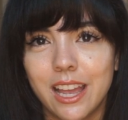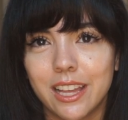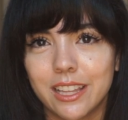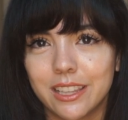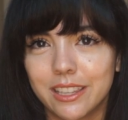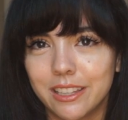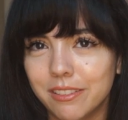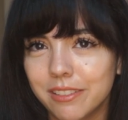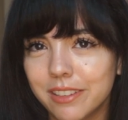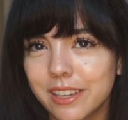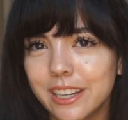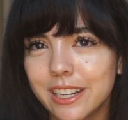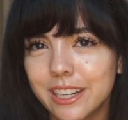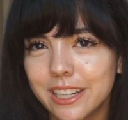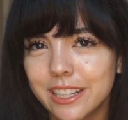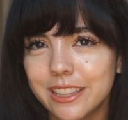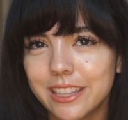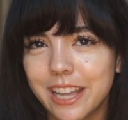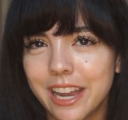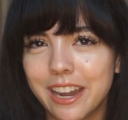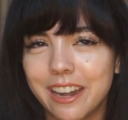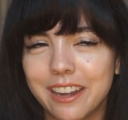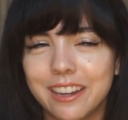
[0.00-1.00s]
they'll get
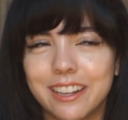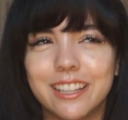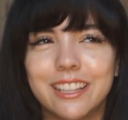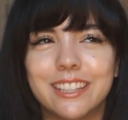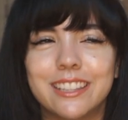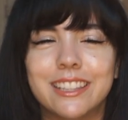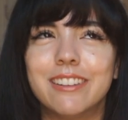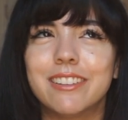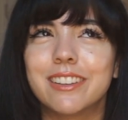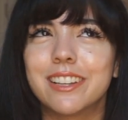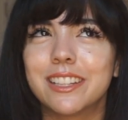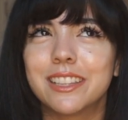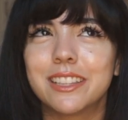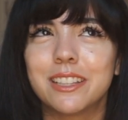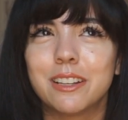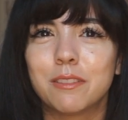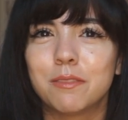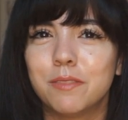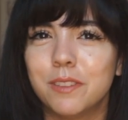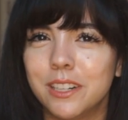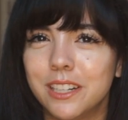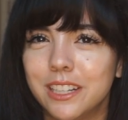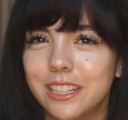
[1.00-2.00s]
in there. They'll get their
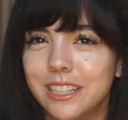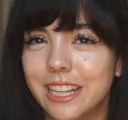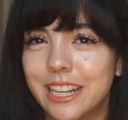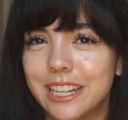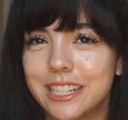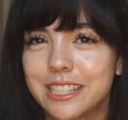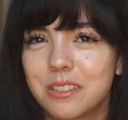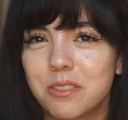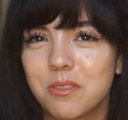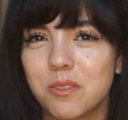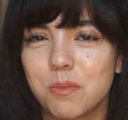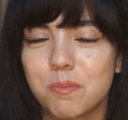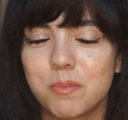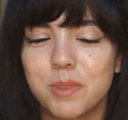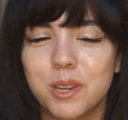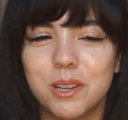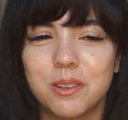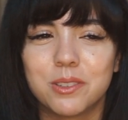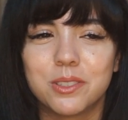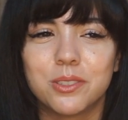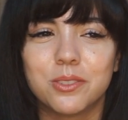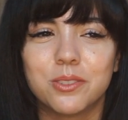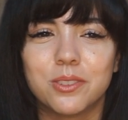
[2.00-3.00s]
foot in that
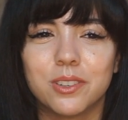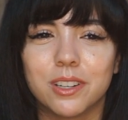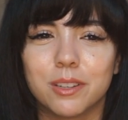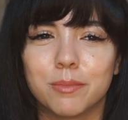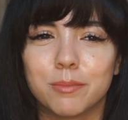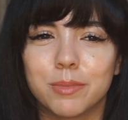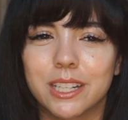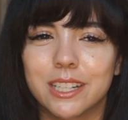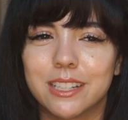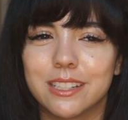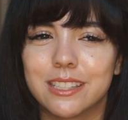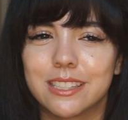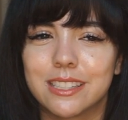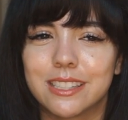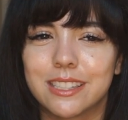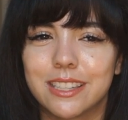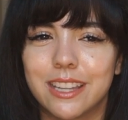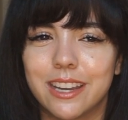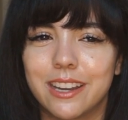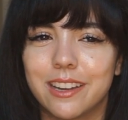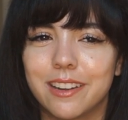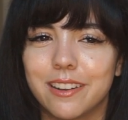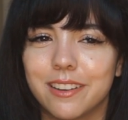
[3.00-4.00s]
Scorpio door because
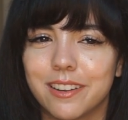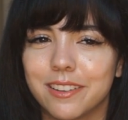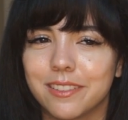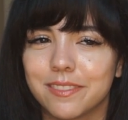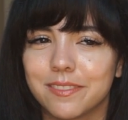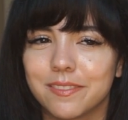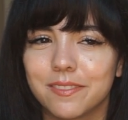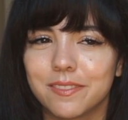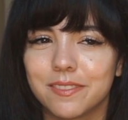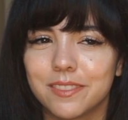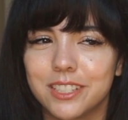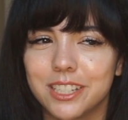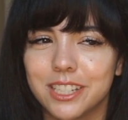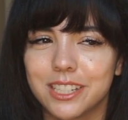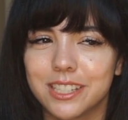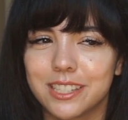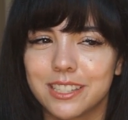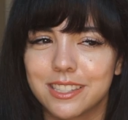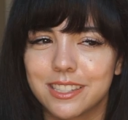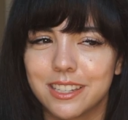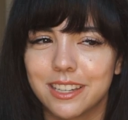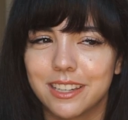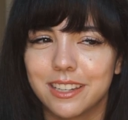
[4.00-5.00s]
they are
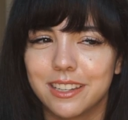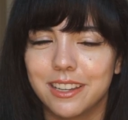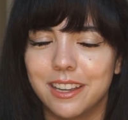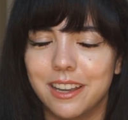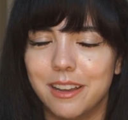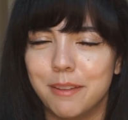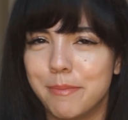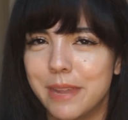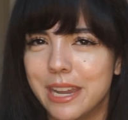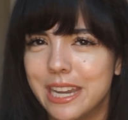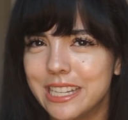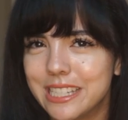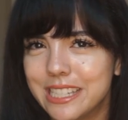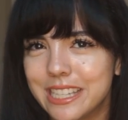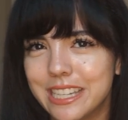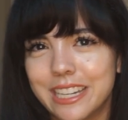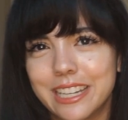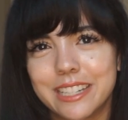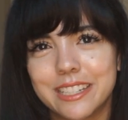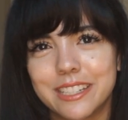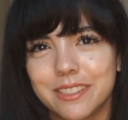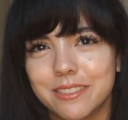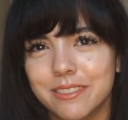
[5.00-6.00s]
just
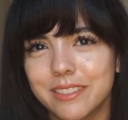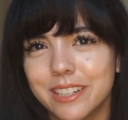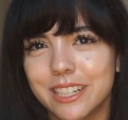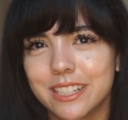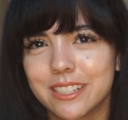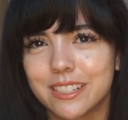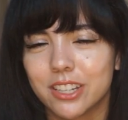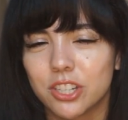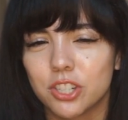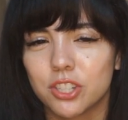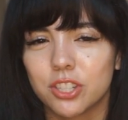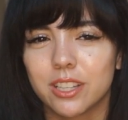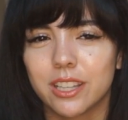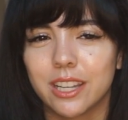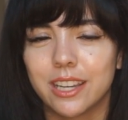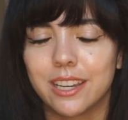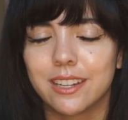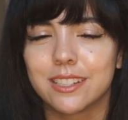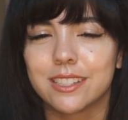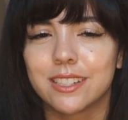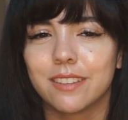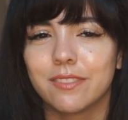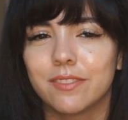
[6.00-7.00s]
amazing at doing such
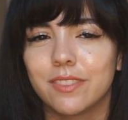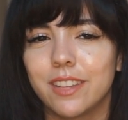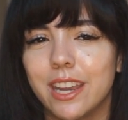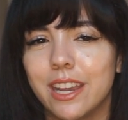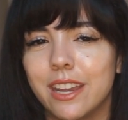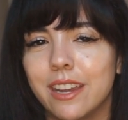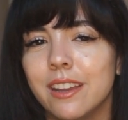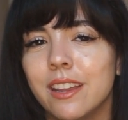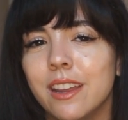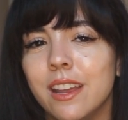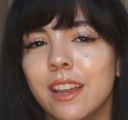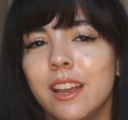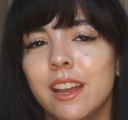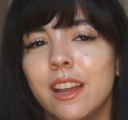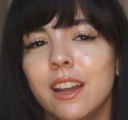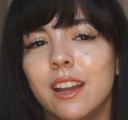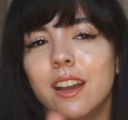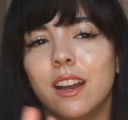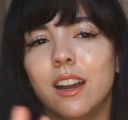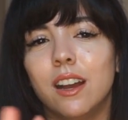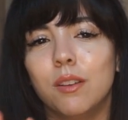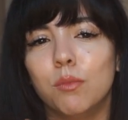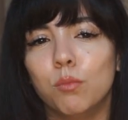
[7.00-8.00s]
things. If they
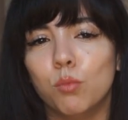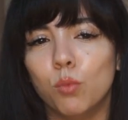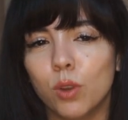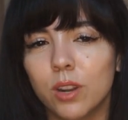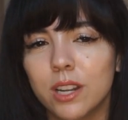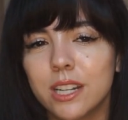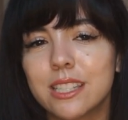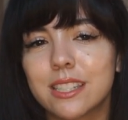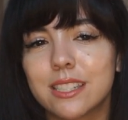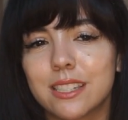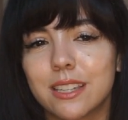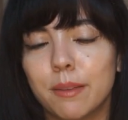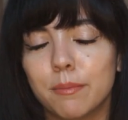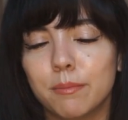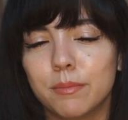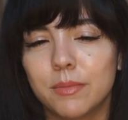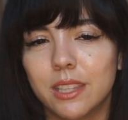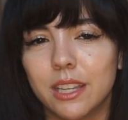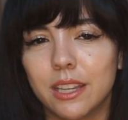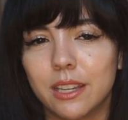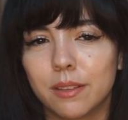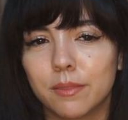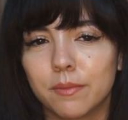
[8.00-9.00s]
want
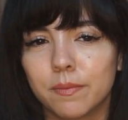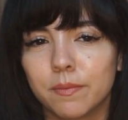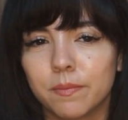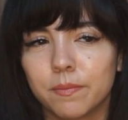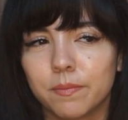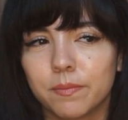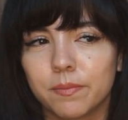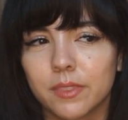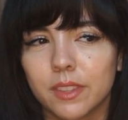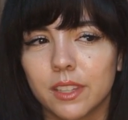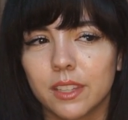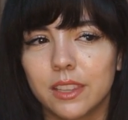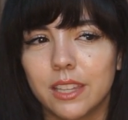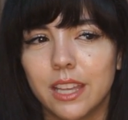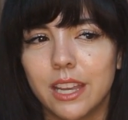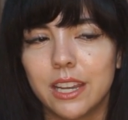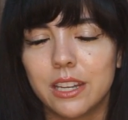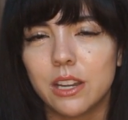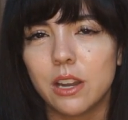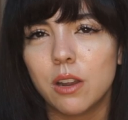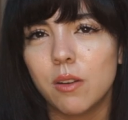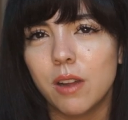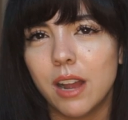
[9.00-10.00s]
something, they
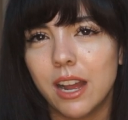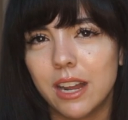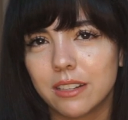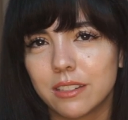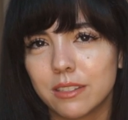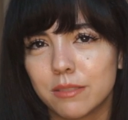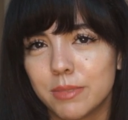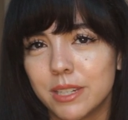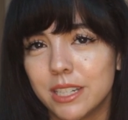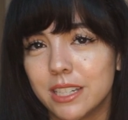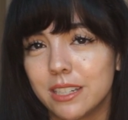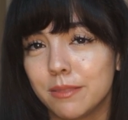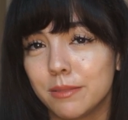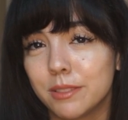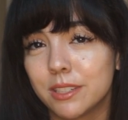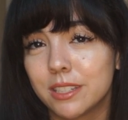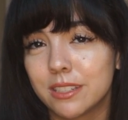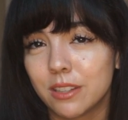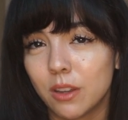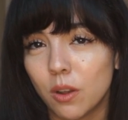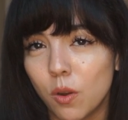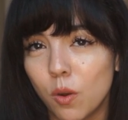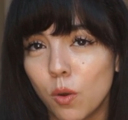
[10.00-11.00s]
know how to be
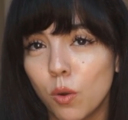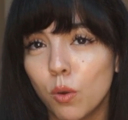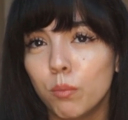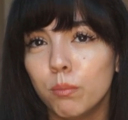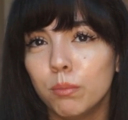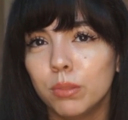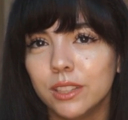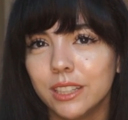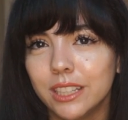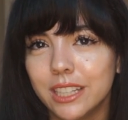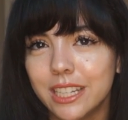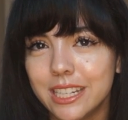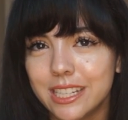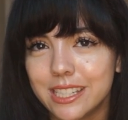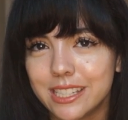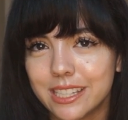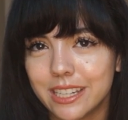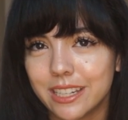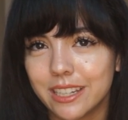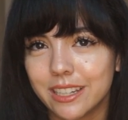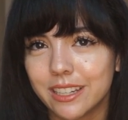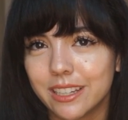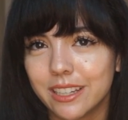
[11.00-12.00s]
so
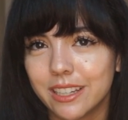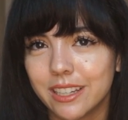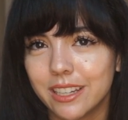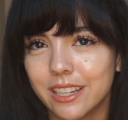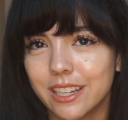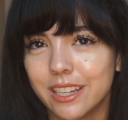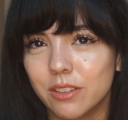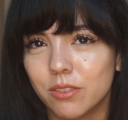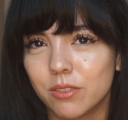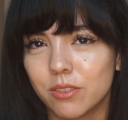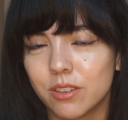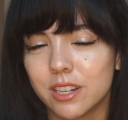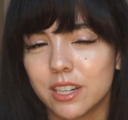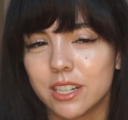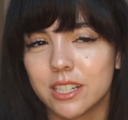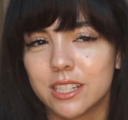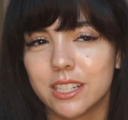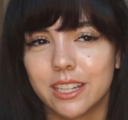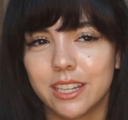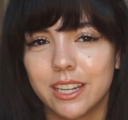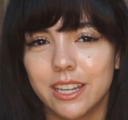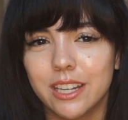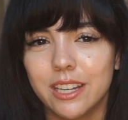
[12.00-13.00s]
pleasing in order
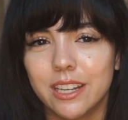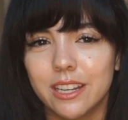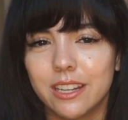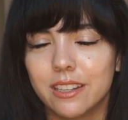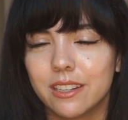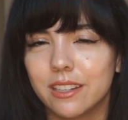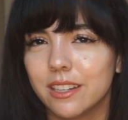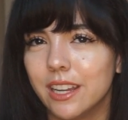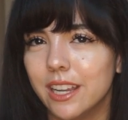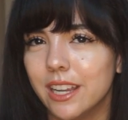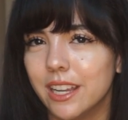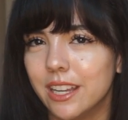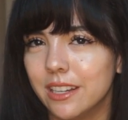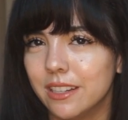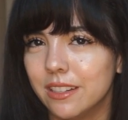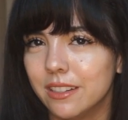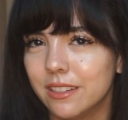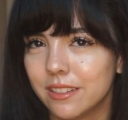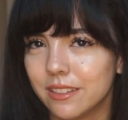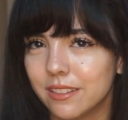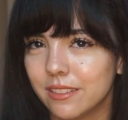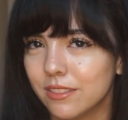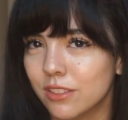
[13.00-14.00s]
to get it,
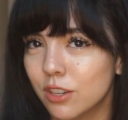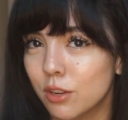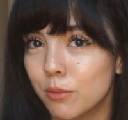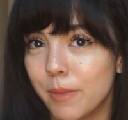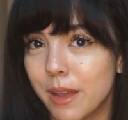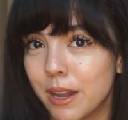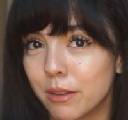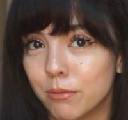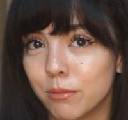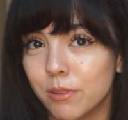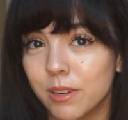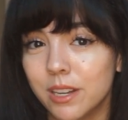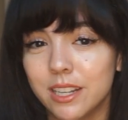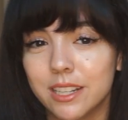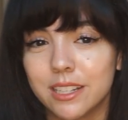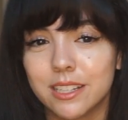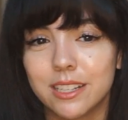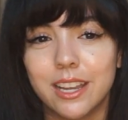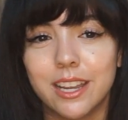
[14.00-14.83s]
and no matter what.